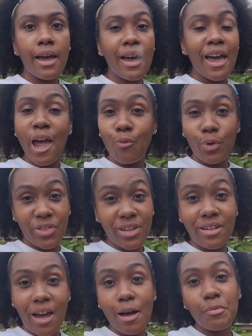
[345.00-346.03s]
And with it
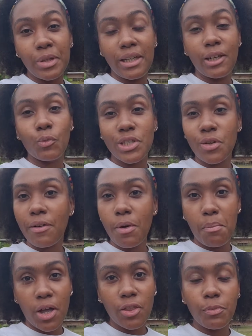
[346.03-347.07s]
not being, we still have a
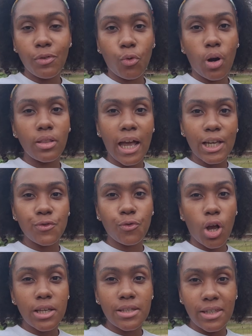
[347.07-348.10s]
month before our last
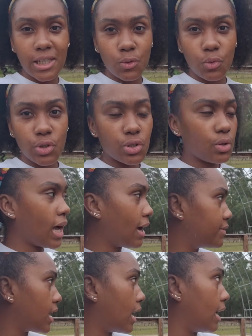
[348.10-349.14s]
frost, these will still have
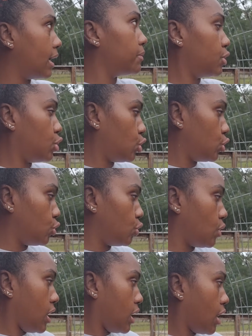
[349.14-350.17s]
time to
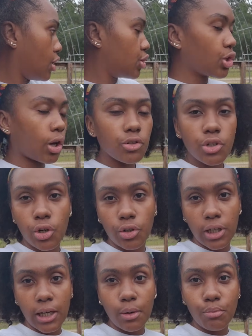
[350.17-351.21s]
start
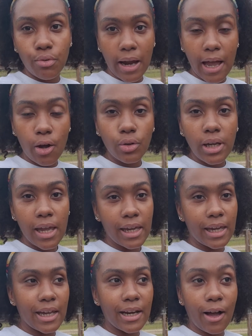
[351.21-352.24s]
turning brown,
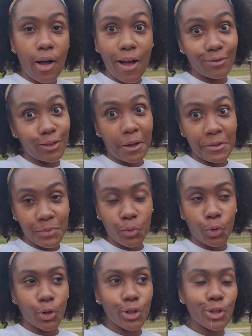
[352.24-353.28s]
and I'll have lots
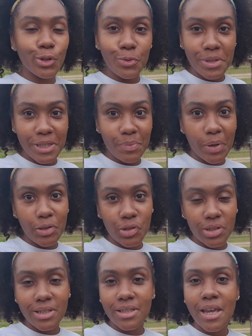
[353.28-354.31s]
more cucuzzi
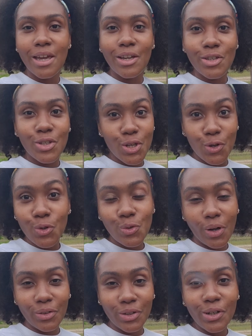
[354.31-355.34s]
sponges to use
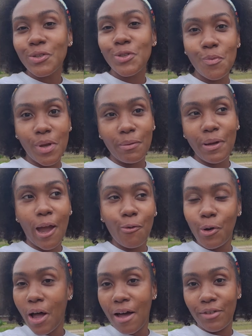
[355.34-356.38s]
throughout the year. So maybe I
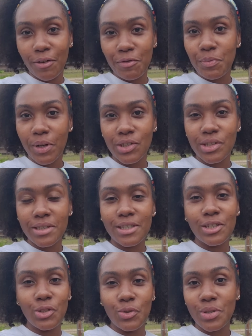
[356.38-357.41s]
will have enough sponges to
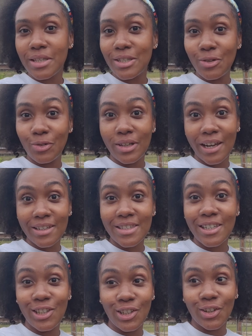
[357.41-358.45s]
use until
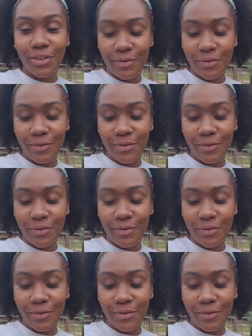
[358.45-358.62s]
next year.